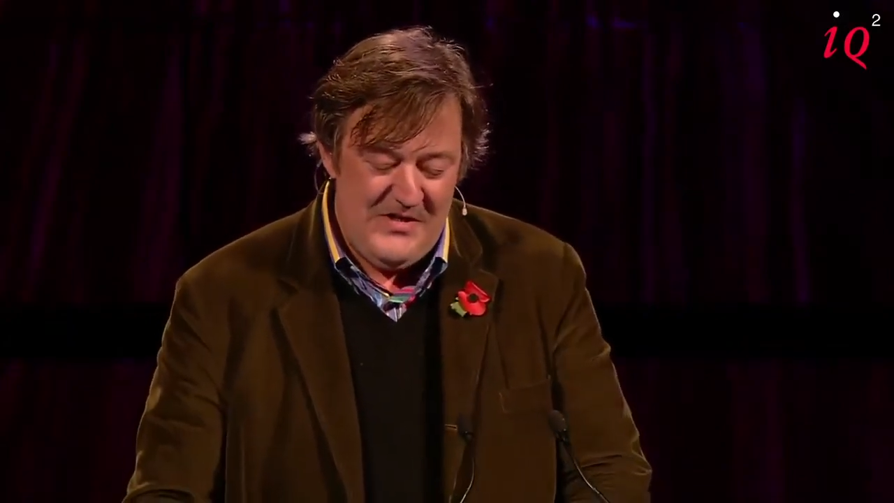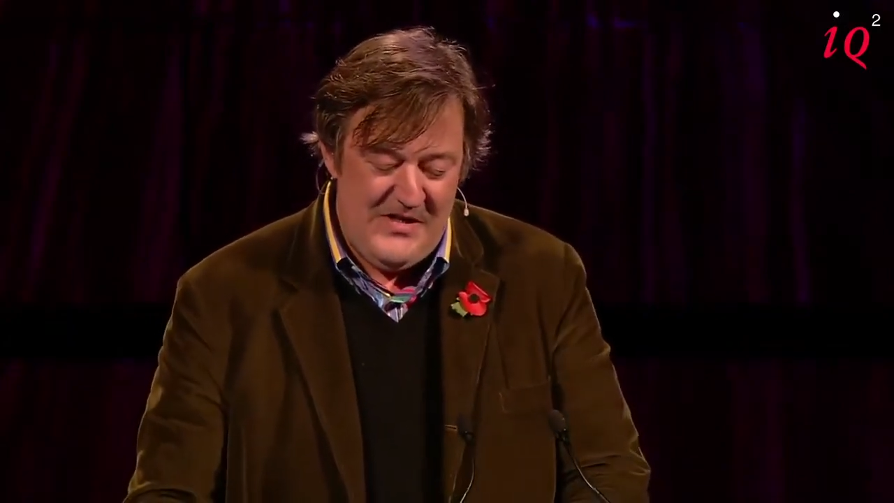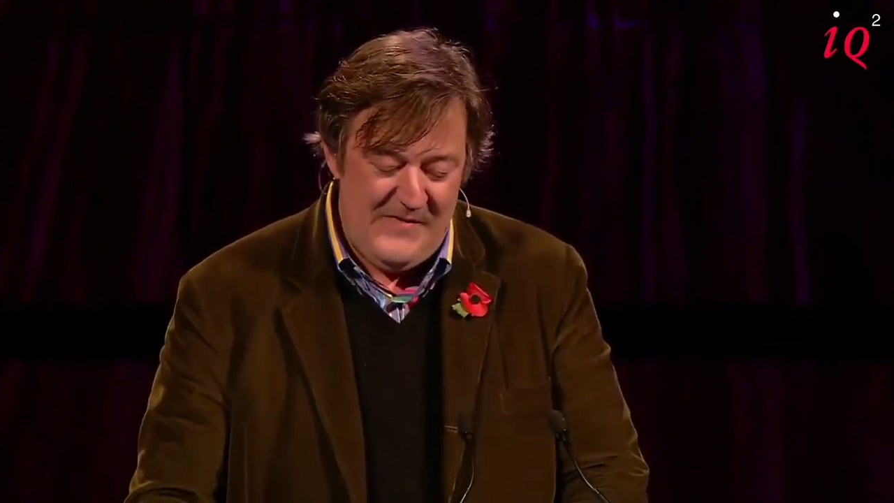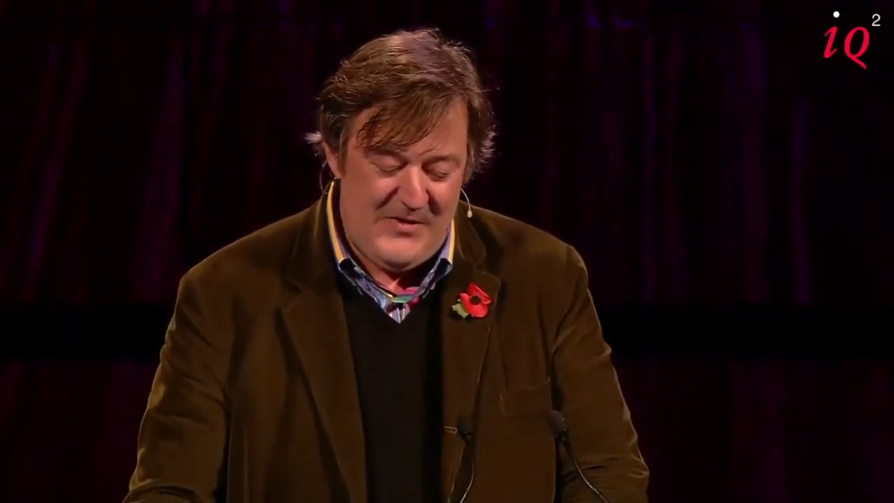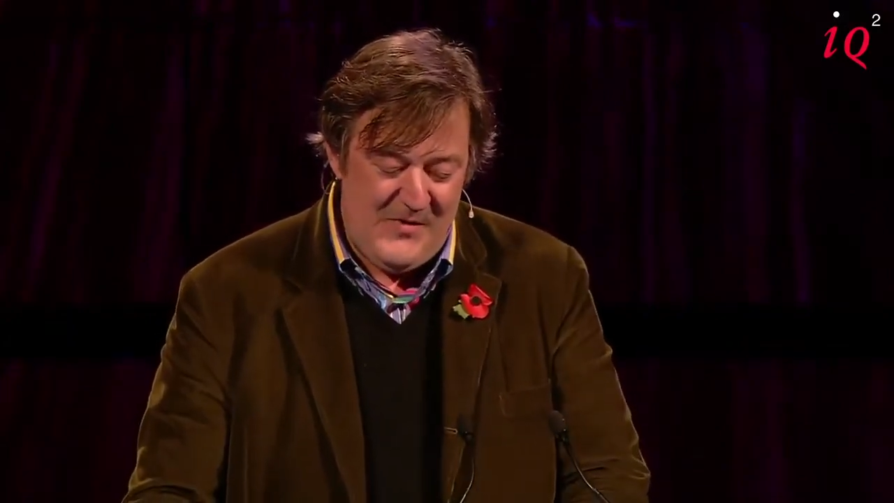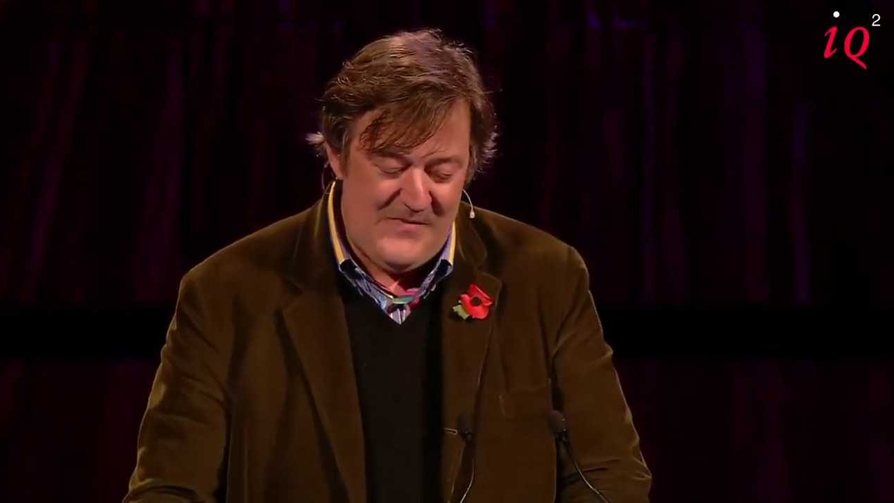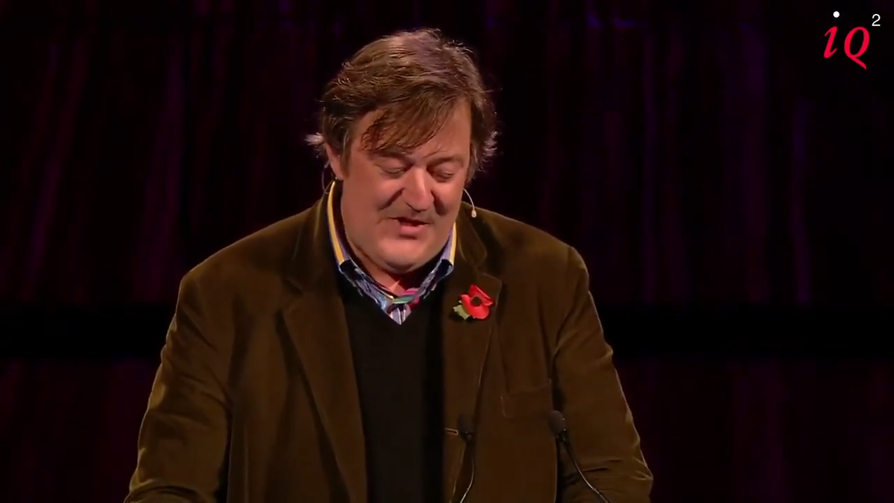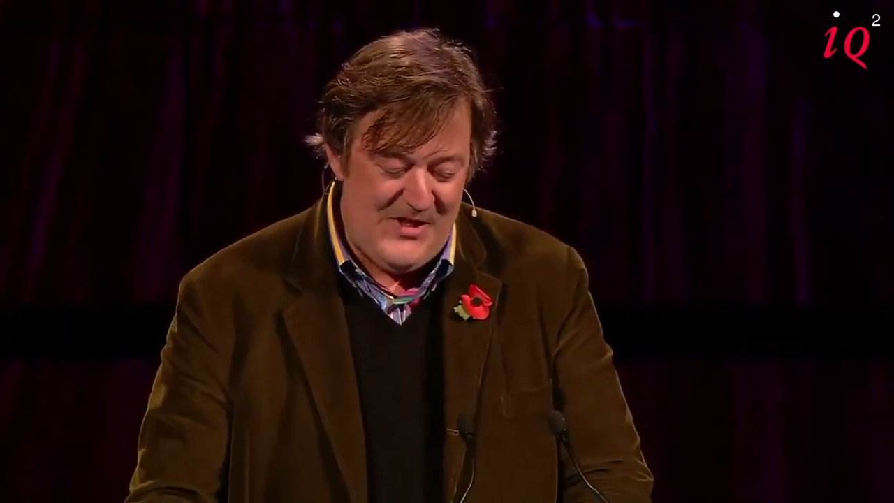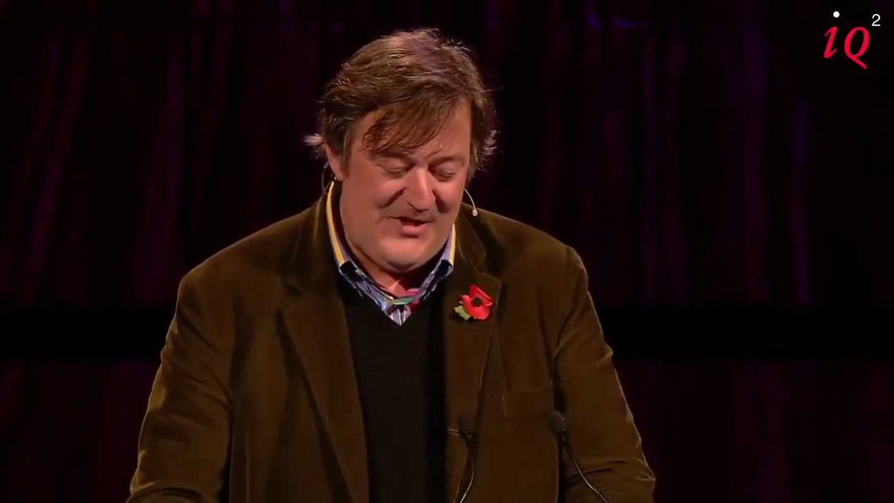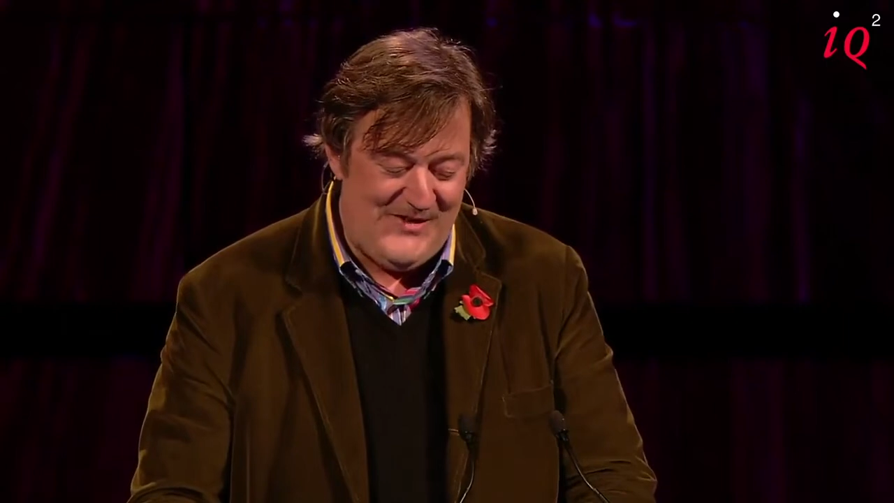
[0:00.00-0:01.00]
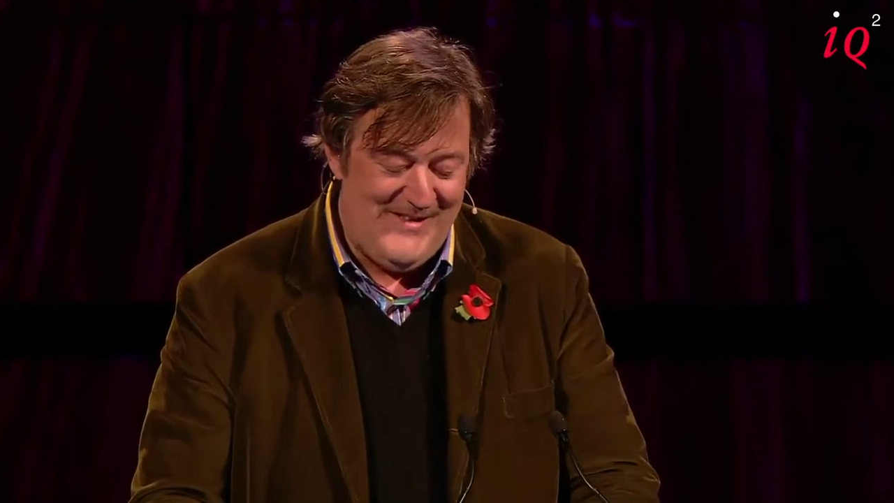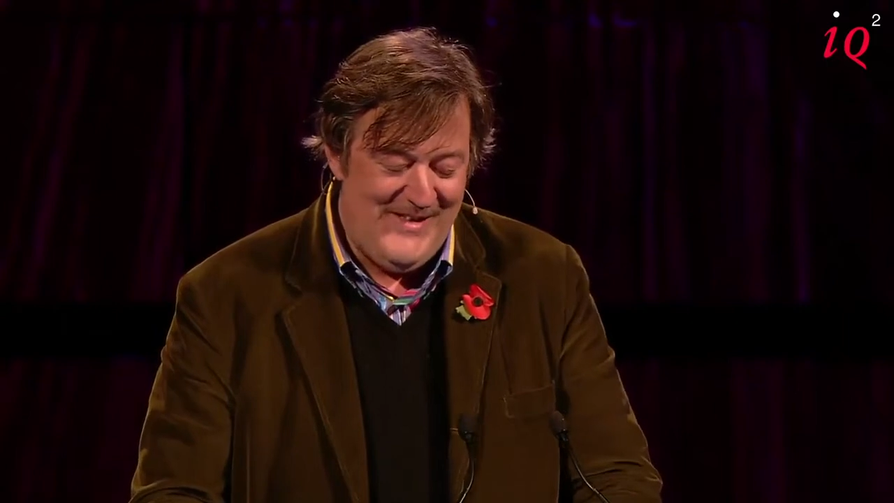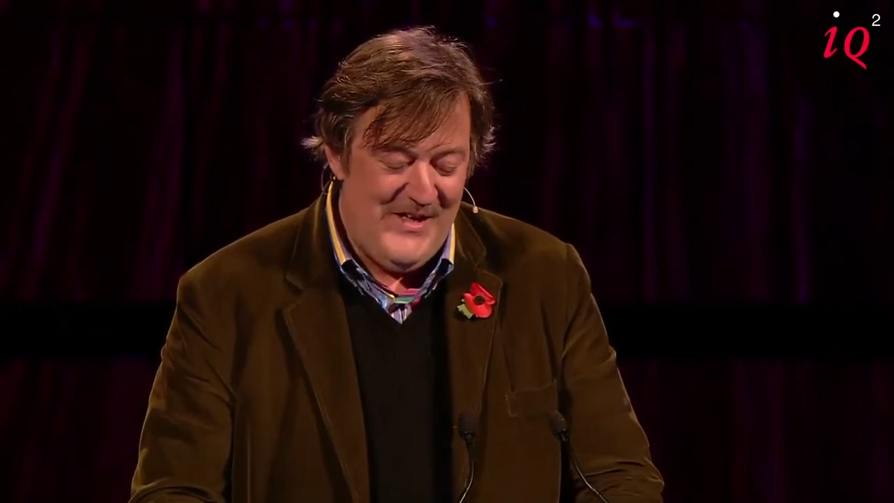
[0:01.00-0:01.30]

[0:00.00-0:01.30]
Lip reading: to have a conversation